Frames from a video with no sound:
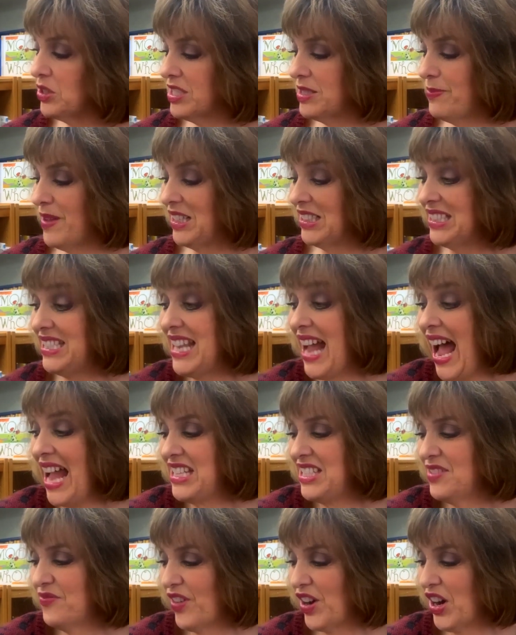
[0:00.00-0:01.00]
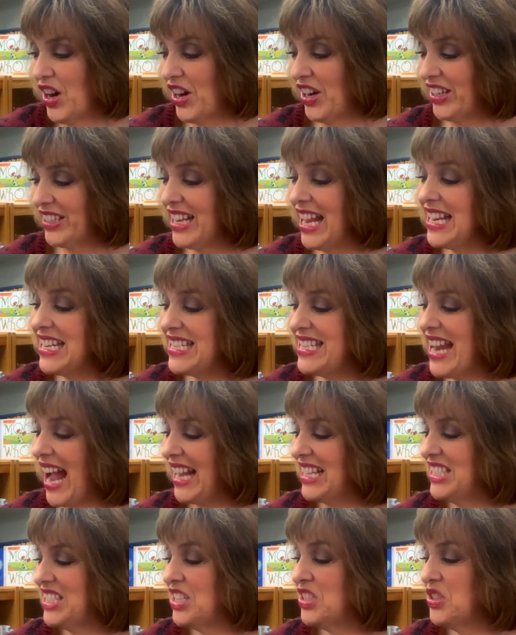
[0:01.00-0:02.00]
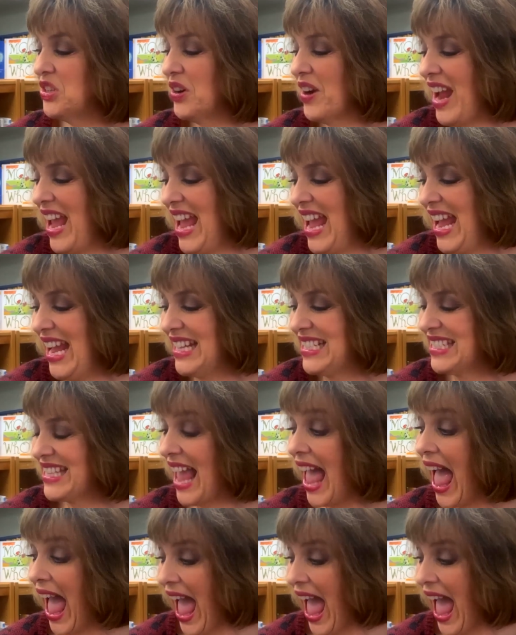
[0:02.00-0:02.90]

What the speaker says: smell nice for her, nice as your eggs.